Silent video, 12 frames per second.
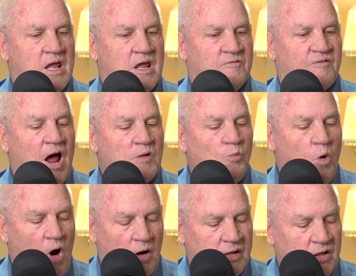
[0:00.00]
if I
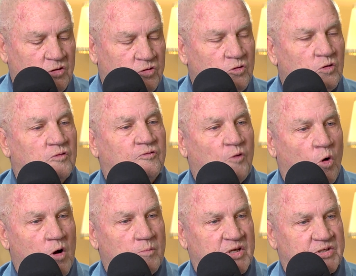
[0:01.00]
walk into a
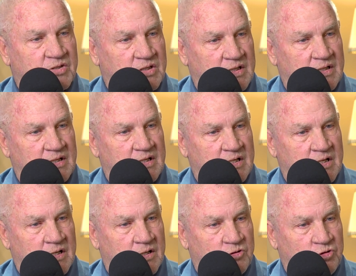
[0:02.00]
pharmacy
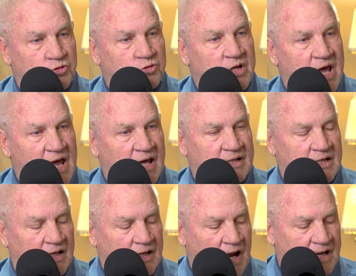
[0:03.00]
in Uganda
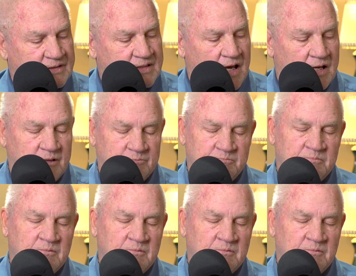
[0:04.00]
and I say,